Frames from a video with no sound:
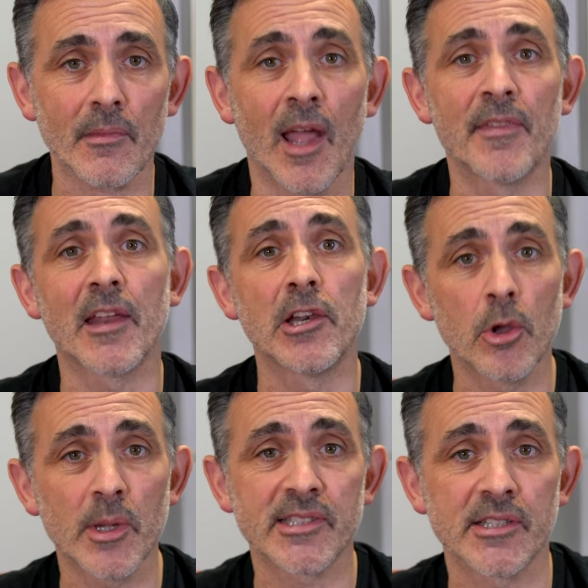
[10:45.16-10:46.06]
And then
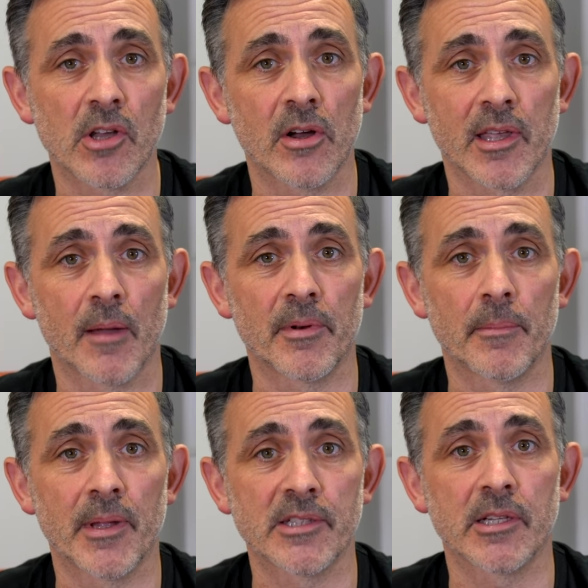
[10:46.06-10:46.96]
Lewis has got a couple of
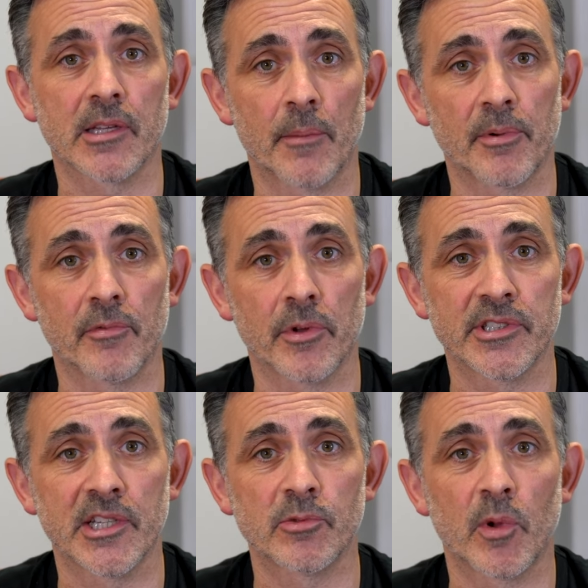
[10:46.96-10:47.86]
bits, a couple of
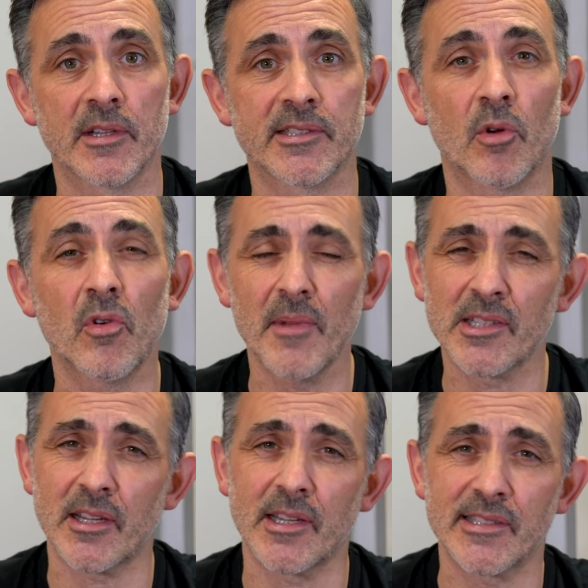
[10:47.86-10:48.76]
routines. One is
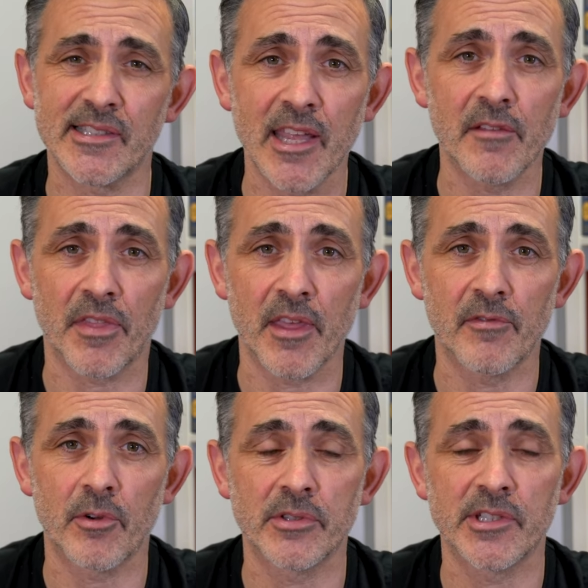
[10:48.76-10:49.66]
almost like a sneak
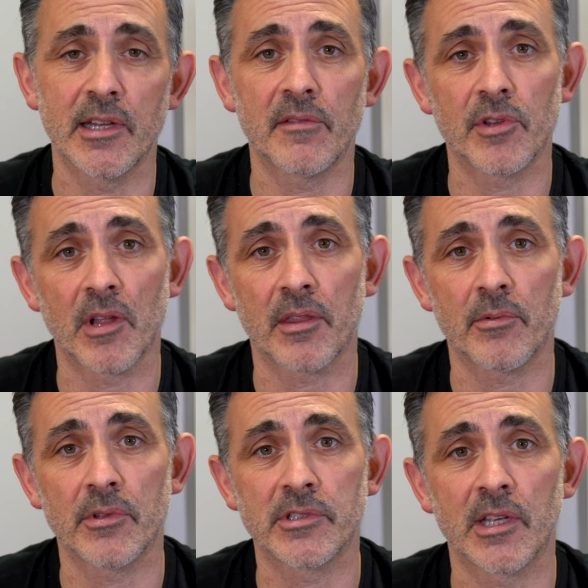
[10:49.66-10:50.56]
thief routine, if you know that
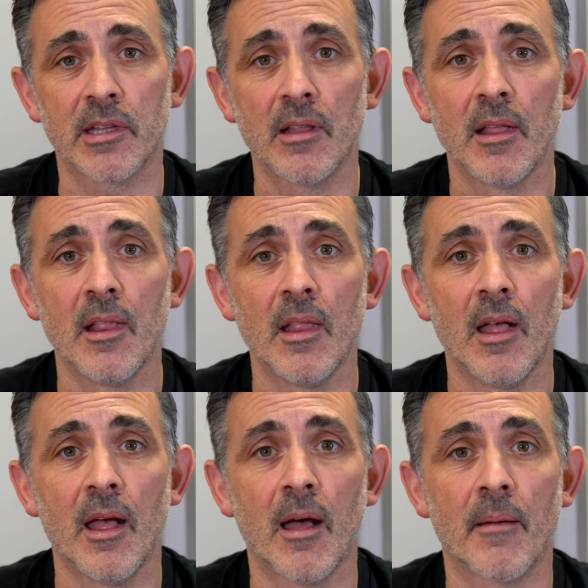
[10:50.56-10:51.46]
routine.
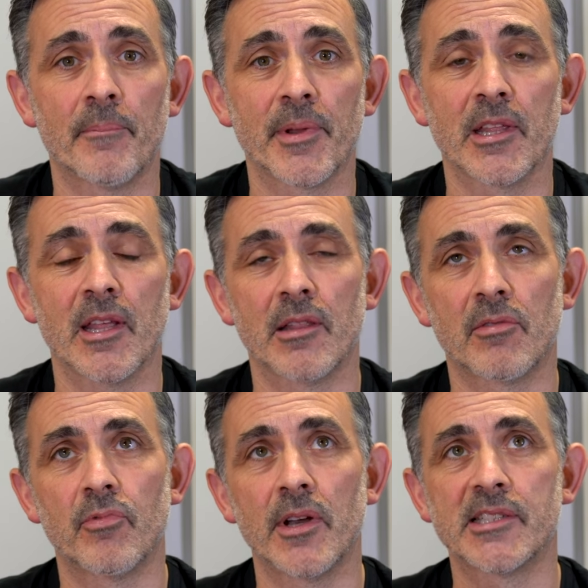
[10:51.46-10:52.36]
Um, but he, he's
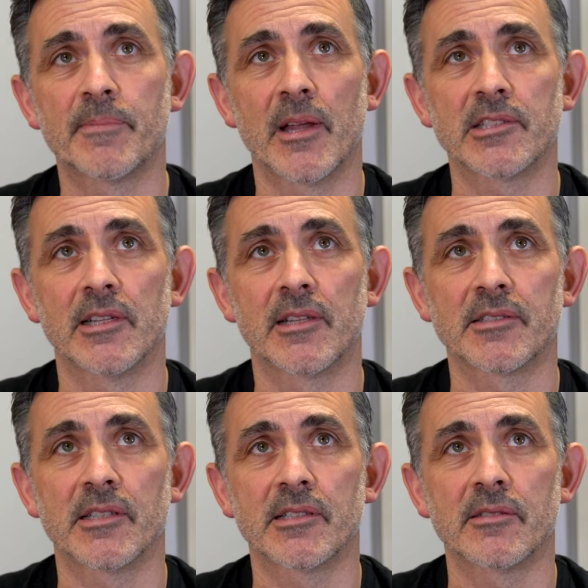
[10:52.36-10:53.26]
really special. He
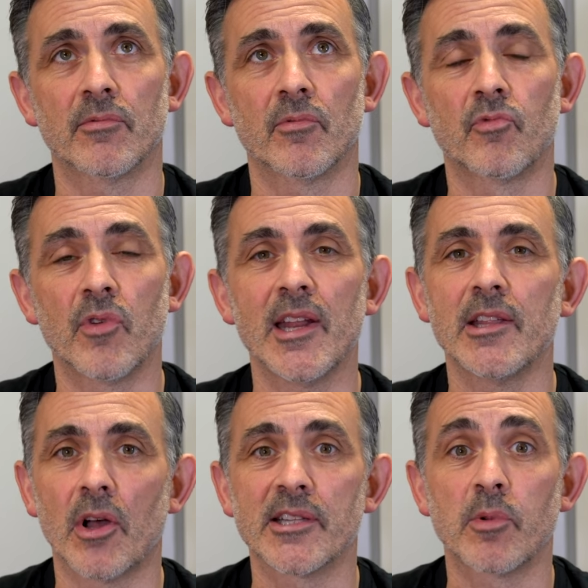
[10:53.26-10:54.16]
does this really
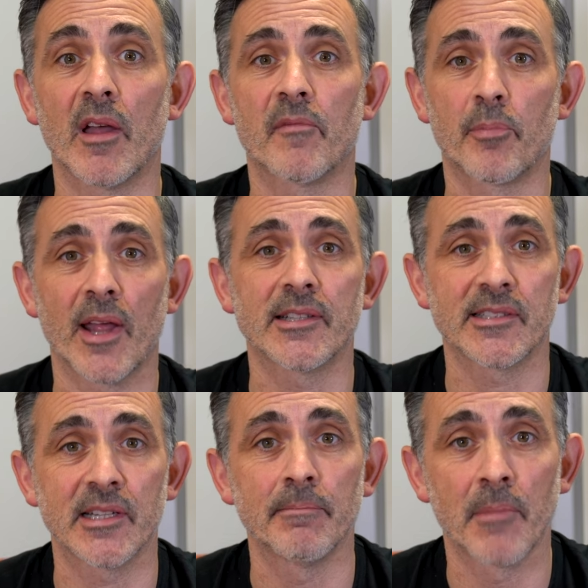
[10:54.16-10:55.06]
nice way of
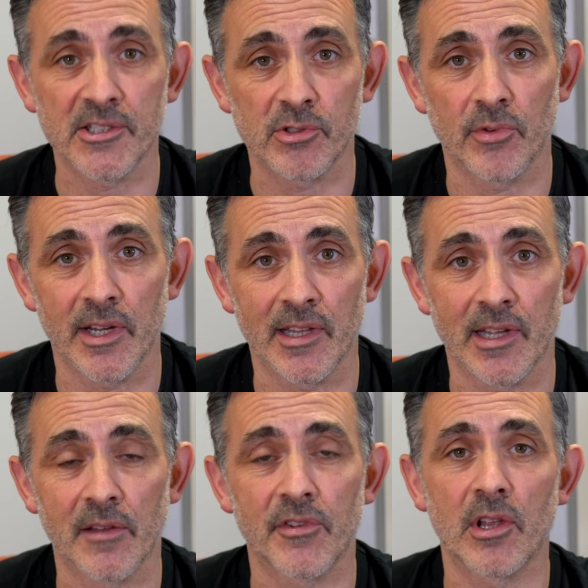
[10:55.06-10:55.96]
practicing muscle
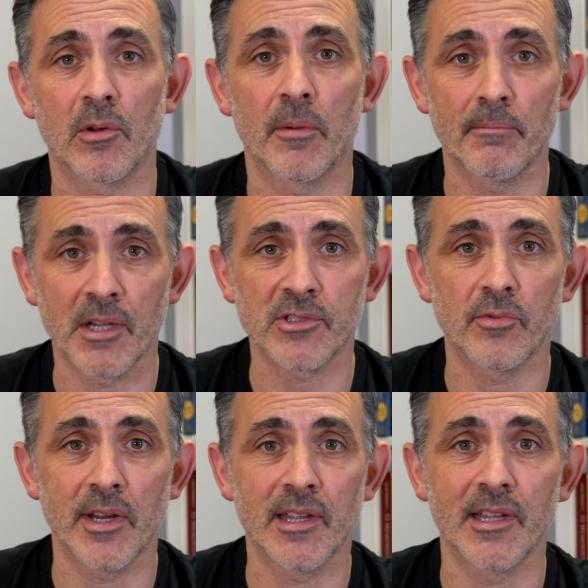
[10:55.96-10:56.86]
reading. If you don't know what muscle
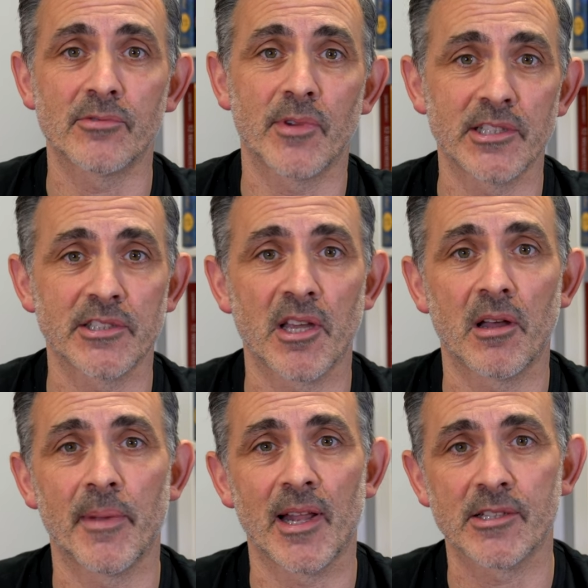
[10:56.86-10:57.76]
reading is, read your
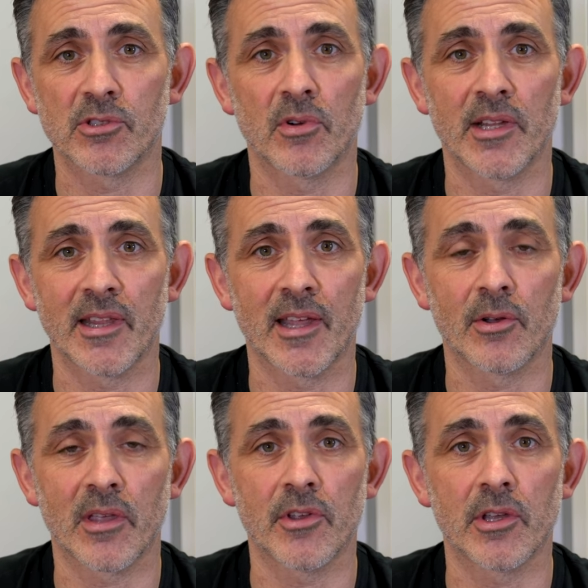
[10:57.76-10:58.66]
tarbell. It's all in there.
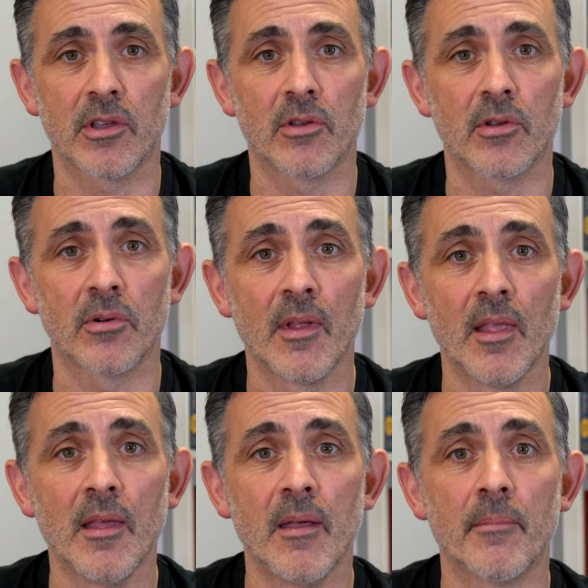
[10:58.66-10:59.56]
give it a Google.
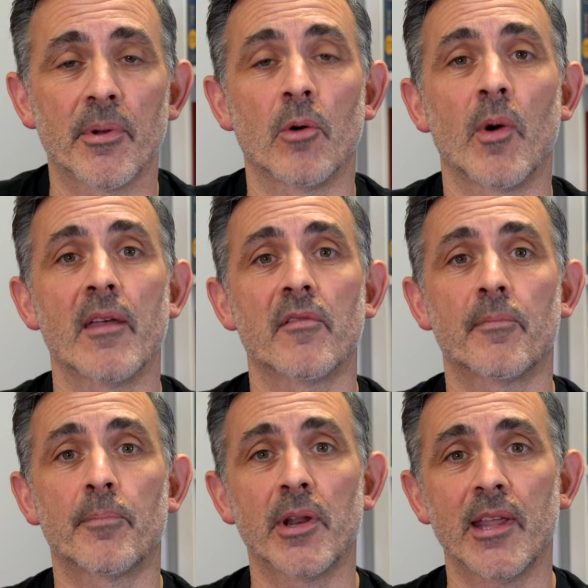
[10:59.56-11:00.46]
But a way
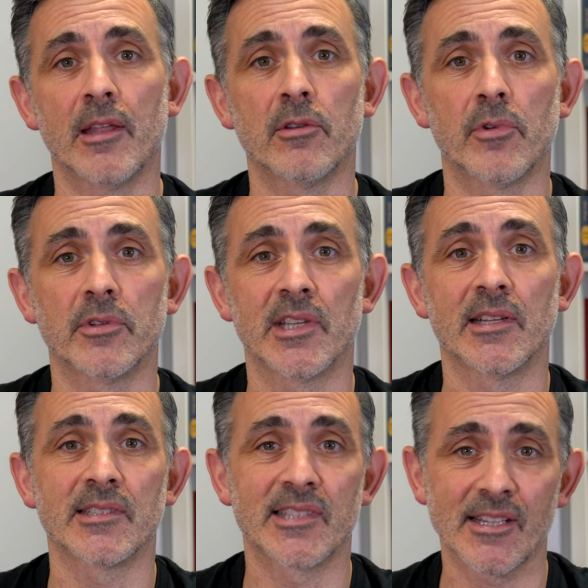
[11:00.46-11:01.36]
of put it in the routine
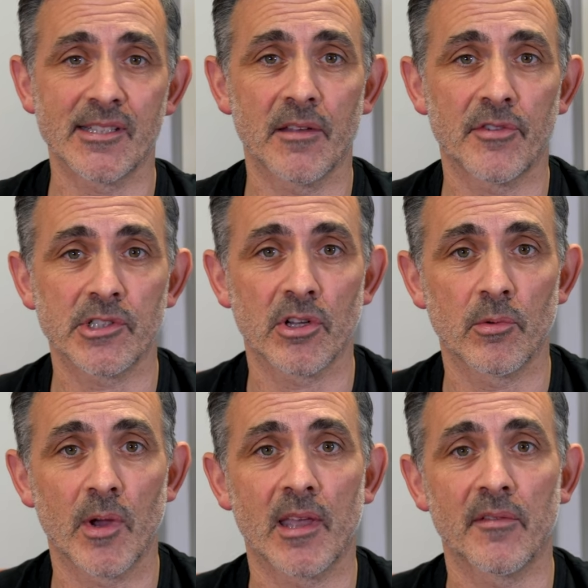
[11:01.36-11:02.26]
and testing if it's going
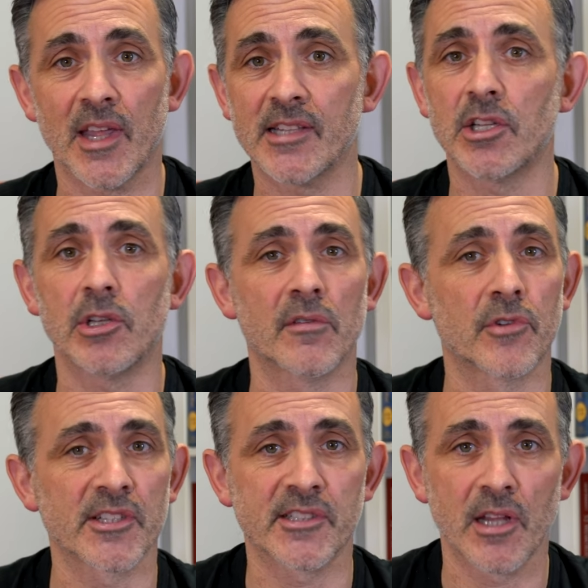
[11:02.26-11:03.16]
to work. If it isn't, you've
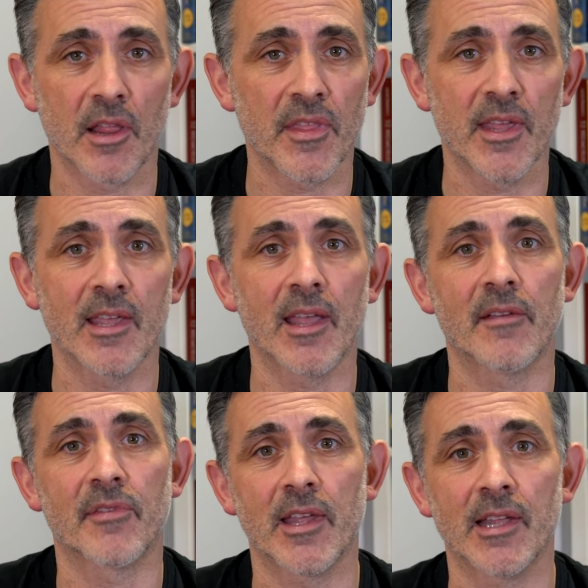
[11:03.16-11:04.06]
lost nothing.
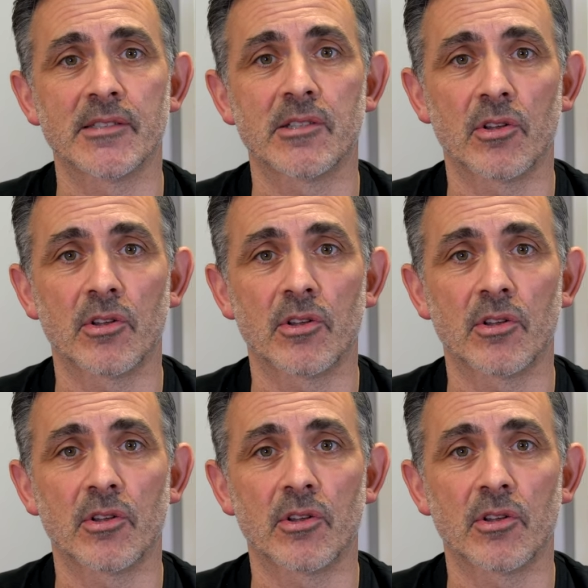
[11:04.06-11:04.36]
If it is,